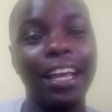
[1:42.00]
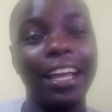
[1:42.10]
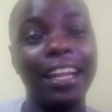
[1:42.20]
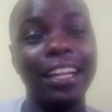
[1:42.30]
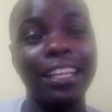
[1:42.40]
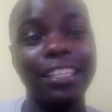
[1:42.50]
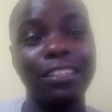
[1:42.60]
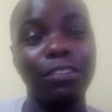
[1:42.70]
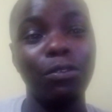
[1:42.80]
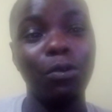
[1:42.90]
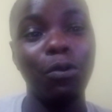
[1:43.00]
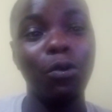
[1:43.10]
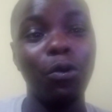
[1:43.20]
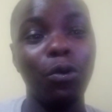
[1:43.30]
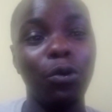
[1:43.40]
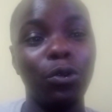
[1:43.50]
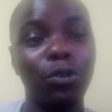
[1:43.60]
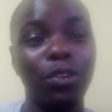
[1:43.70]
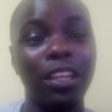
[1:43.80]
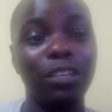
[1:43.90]
unless you go
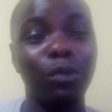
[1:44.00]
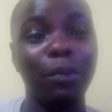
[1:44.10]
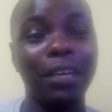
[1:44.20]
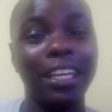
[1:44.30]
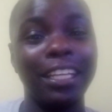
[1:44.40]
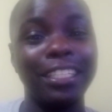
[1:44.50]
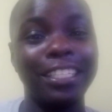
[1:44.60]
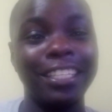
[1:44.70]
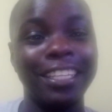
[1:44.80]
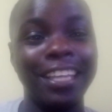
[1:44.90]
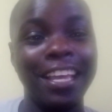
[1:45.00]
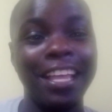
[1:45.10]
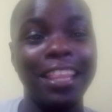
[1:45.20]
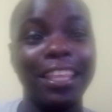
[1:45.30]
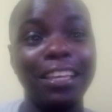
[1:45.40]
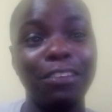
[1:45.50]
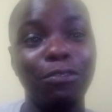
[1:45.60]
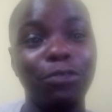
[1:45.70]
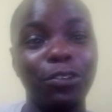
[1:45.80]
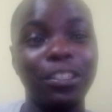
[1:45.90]
to the supermarkets. Thank
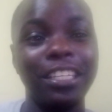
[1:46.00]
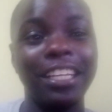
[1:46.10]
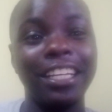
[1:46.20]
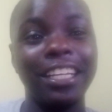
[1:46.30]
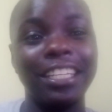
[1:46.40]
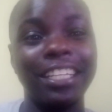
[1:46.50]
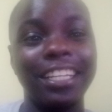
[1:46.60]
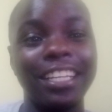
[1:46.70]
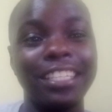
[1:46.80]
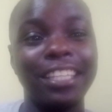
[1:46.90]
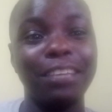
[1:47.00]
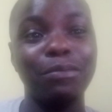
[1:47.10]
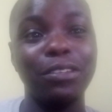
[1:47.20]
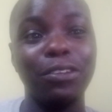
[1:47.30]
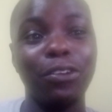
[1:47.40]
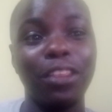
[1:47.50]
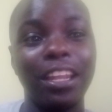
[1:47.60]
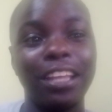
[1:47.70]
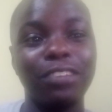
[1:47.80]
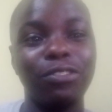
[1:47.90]
you for watching. Until next time, see you on the
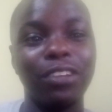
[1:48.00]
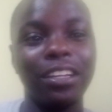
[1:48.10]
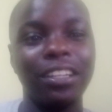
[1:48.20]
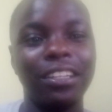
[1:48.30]
next one.